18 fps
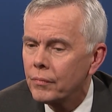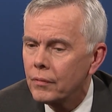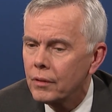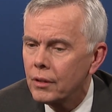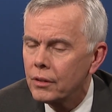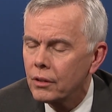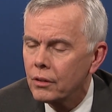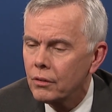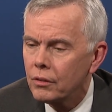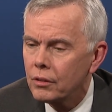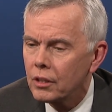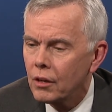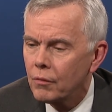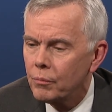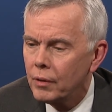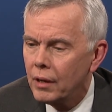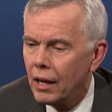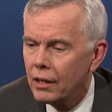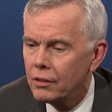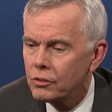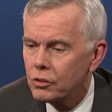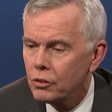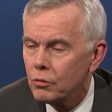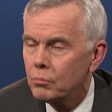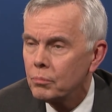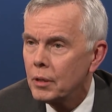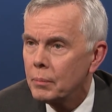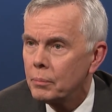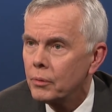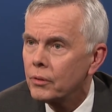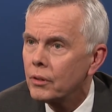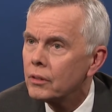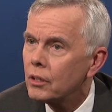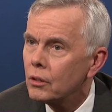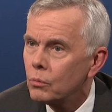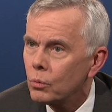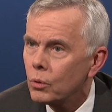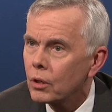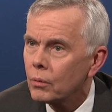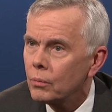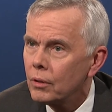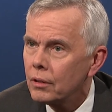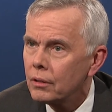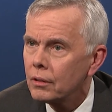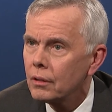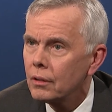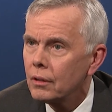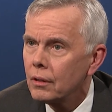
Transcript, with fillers: that the current government has certain people that they'll work with,